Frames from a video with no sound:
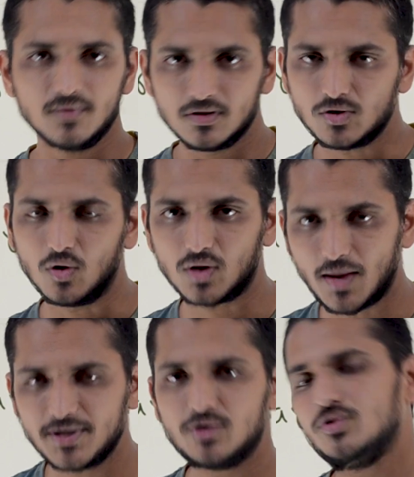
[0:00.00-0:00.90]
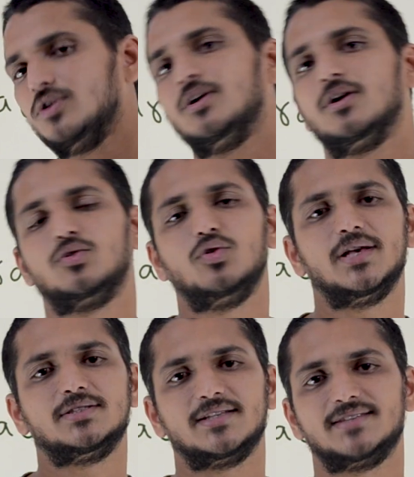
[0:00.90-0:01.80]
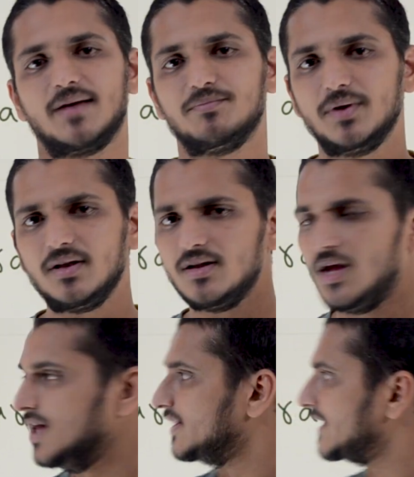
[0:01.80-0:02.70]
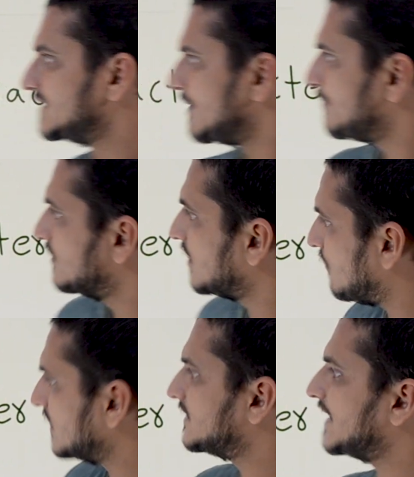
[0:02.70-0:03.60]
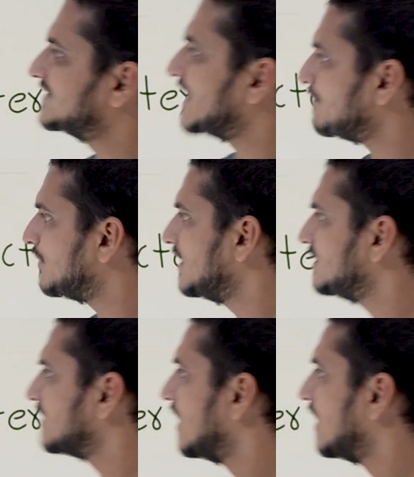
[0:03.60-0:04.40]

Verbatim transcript: So coming to today's example, the first example is